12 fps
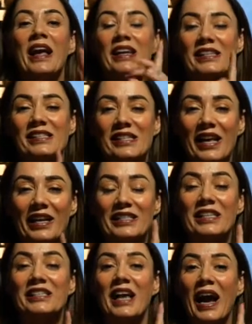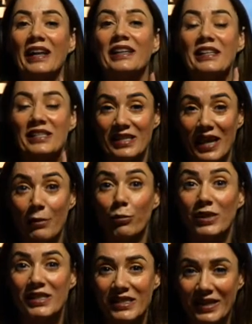It's exactly the same
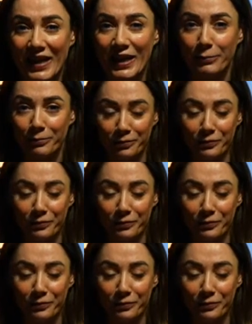with skin.